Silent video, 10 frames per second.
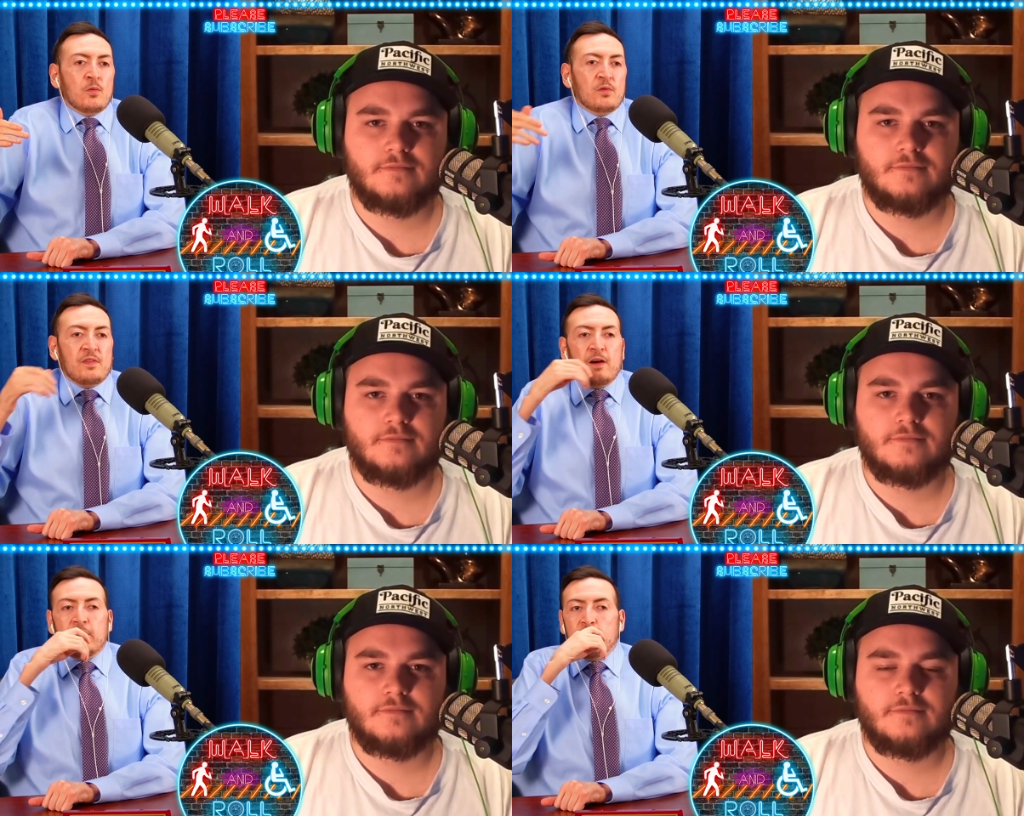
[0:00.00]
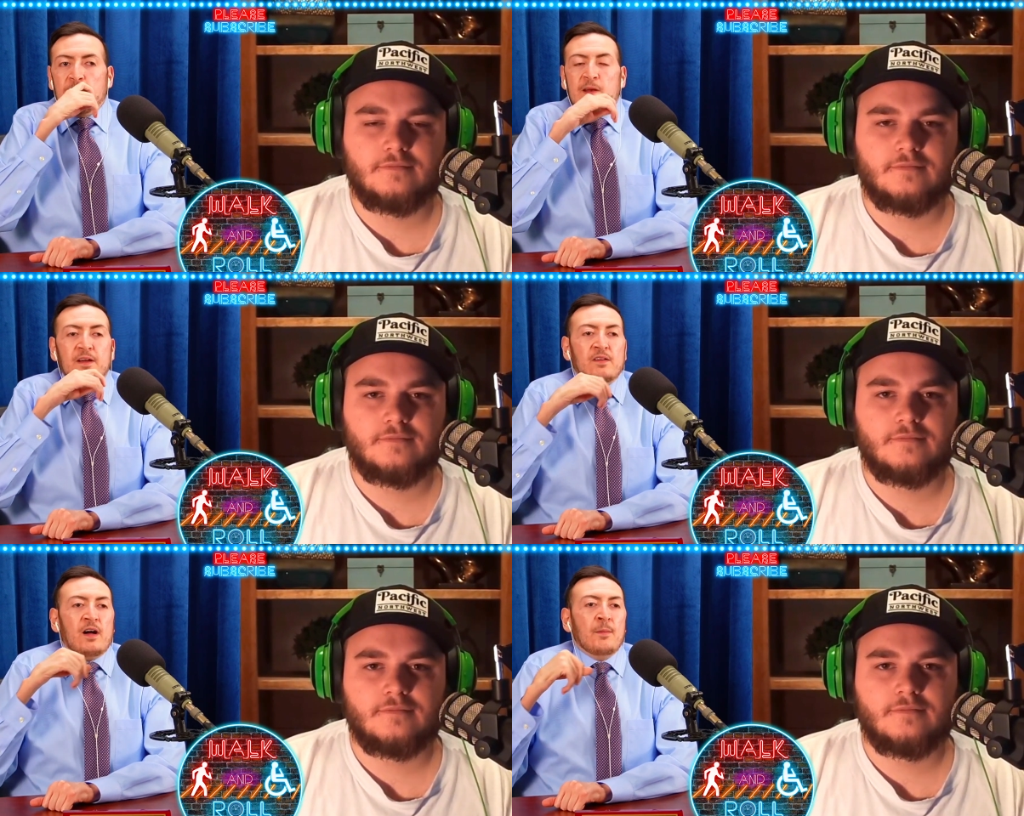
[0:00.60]
Speaker 1: was there during the
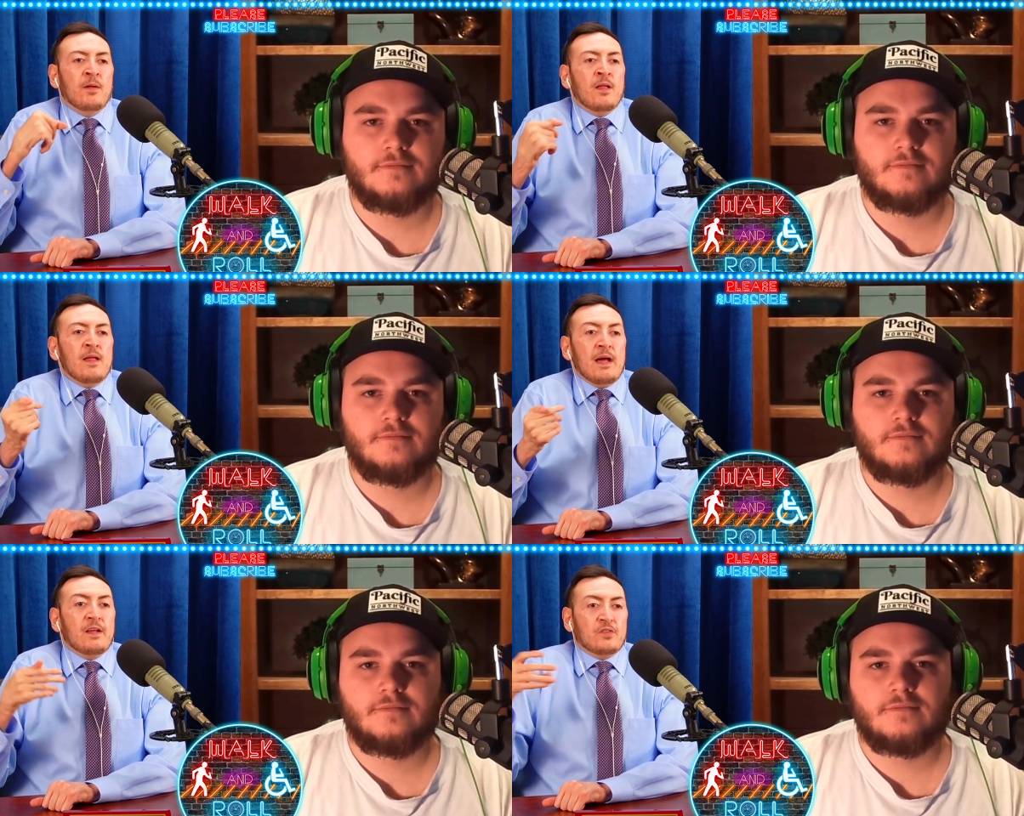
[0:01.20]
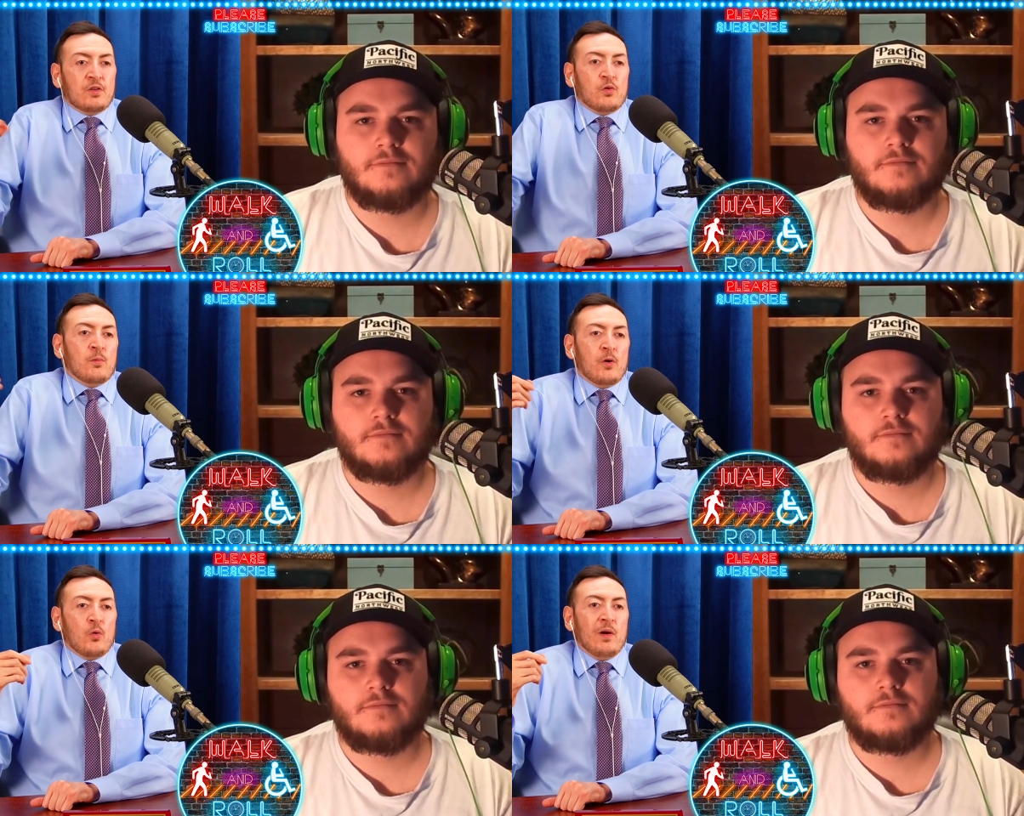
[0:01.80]
nighttime and he took the
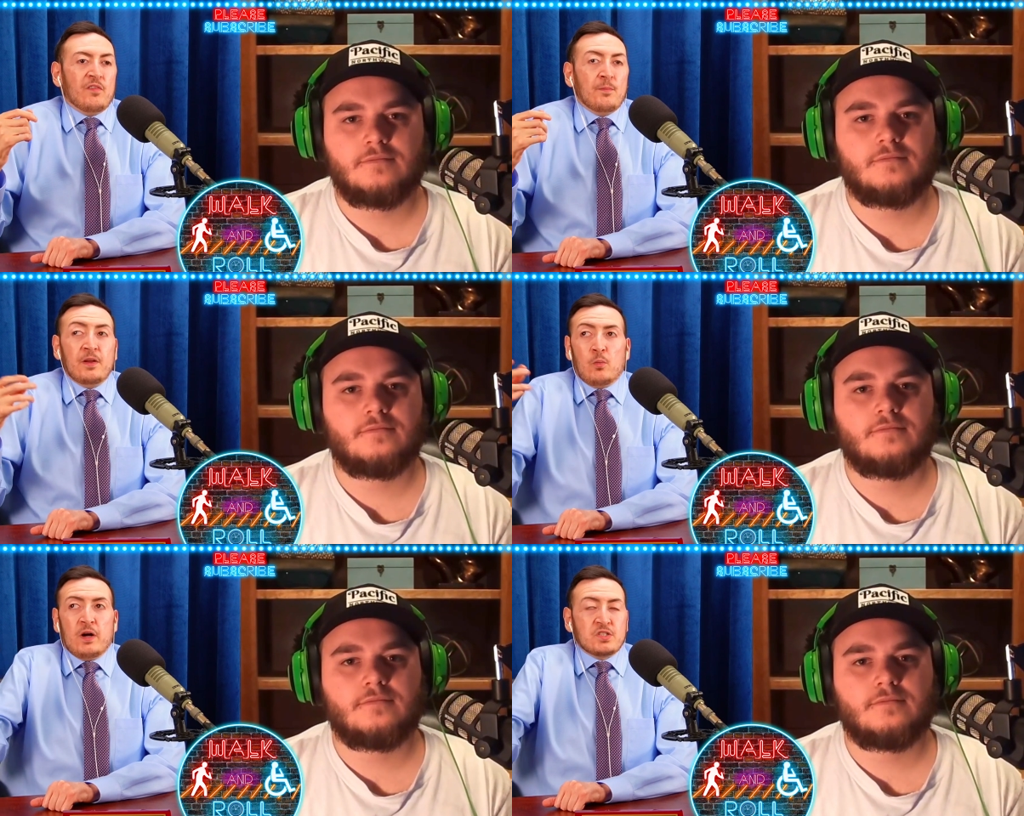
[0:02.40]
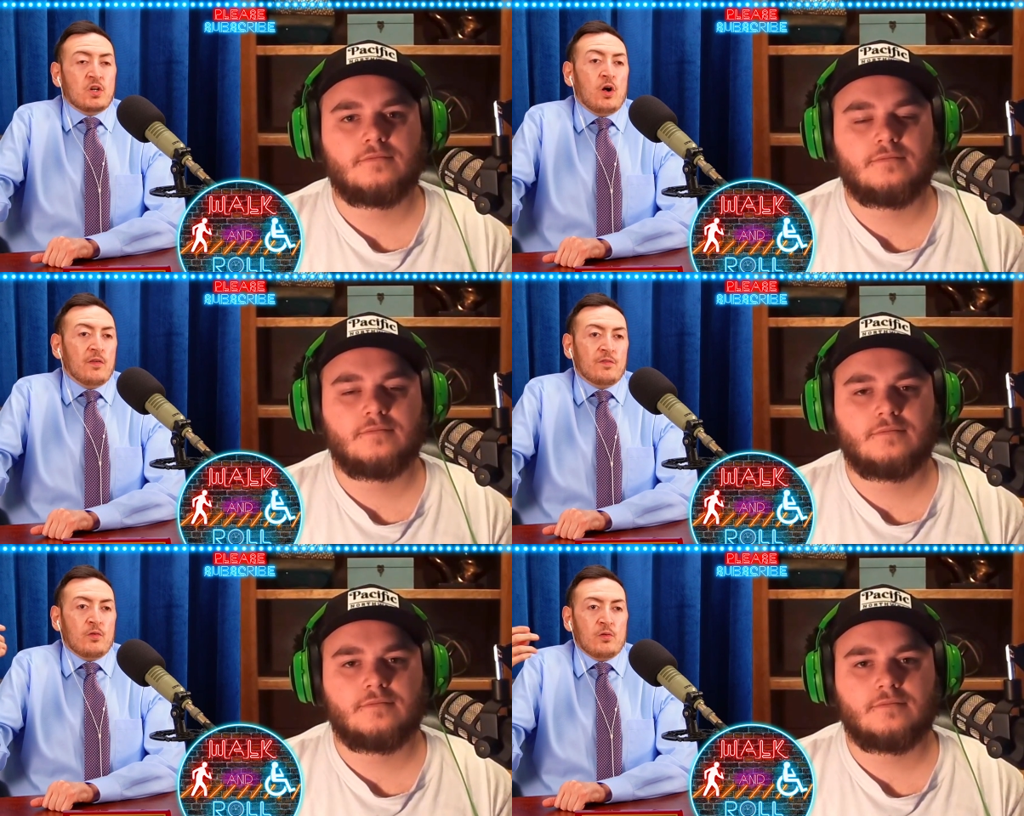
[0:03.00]
remote away from me to watch
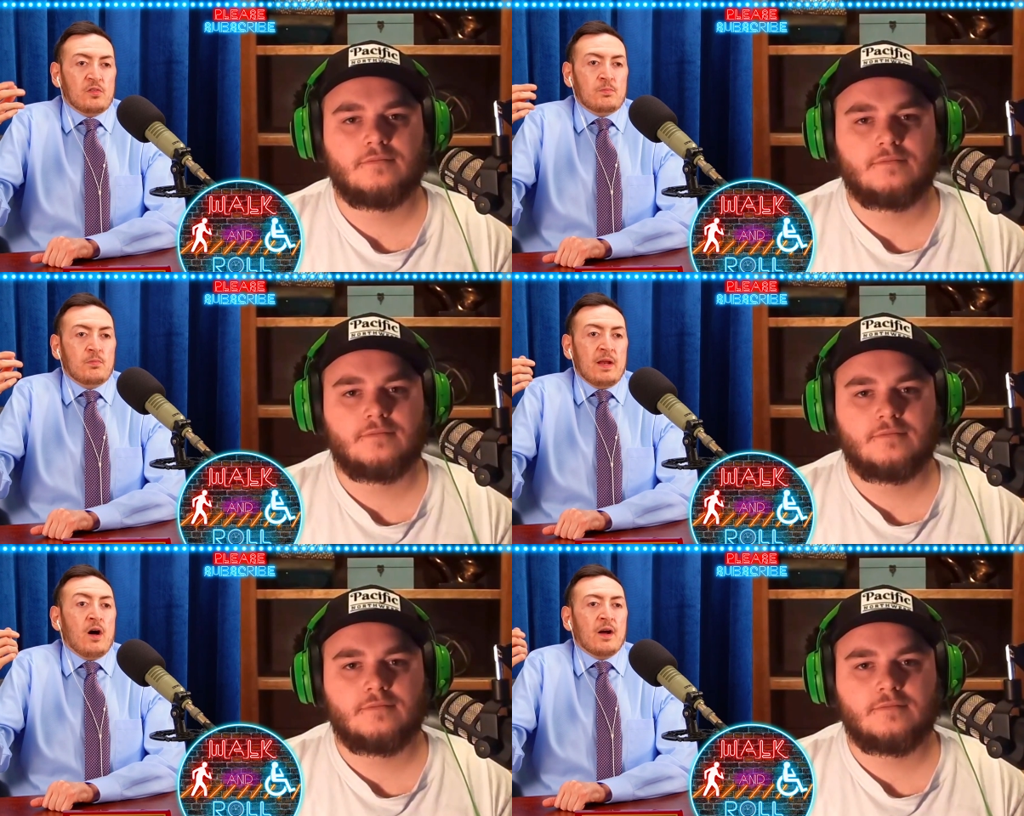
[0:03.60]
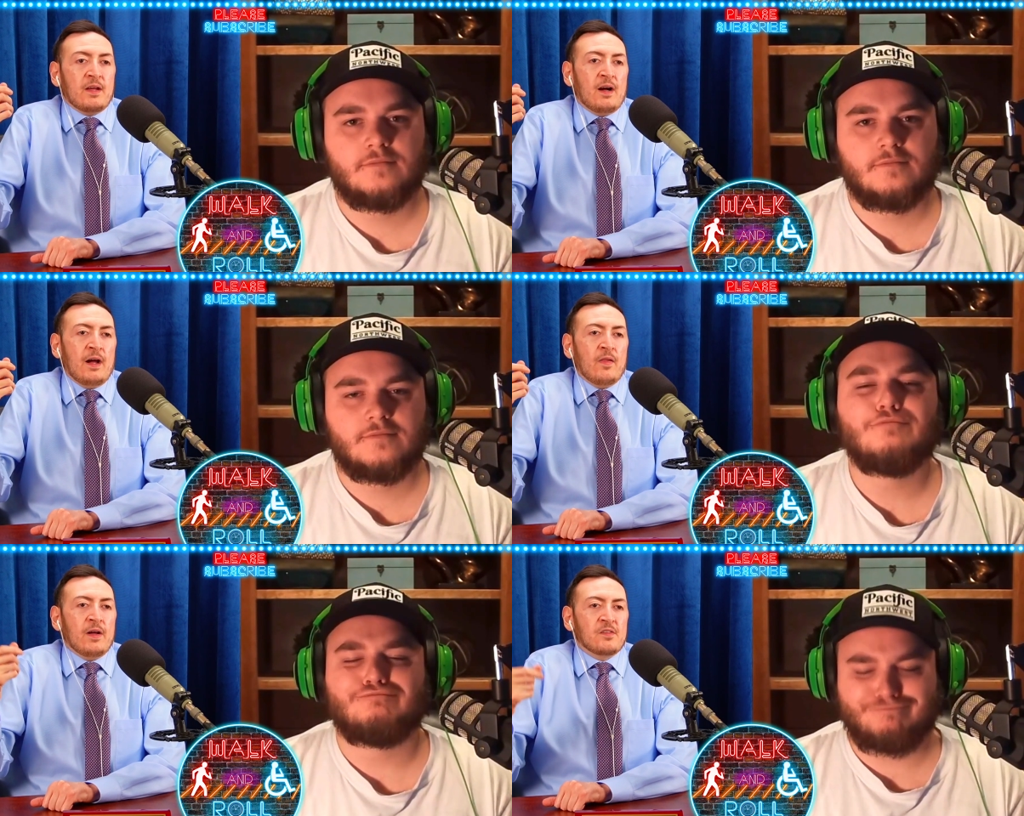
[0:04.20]
golf or, and hockey
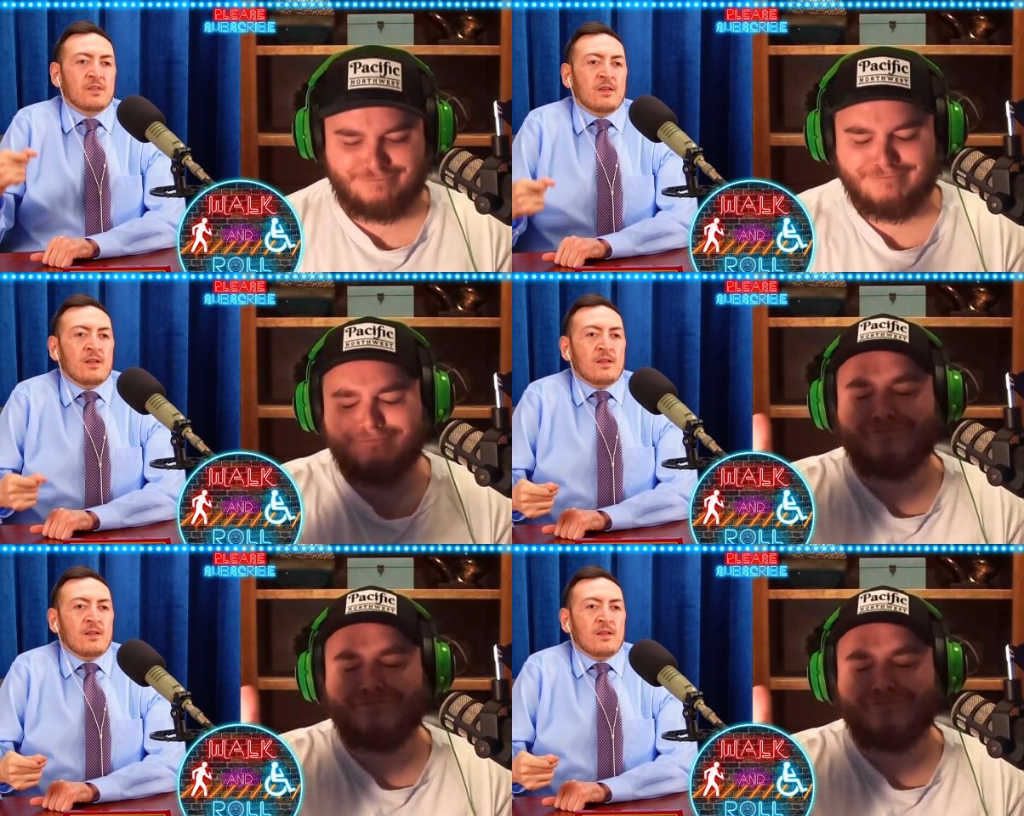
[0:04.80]
highlights.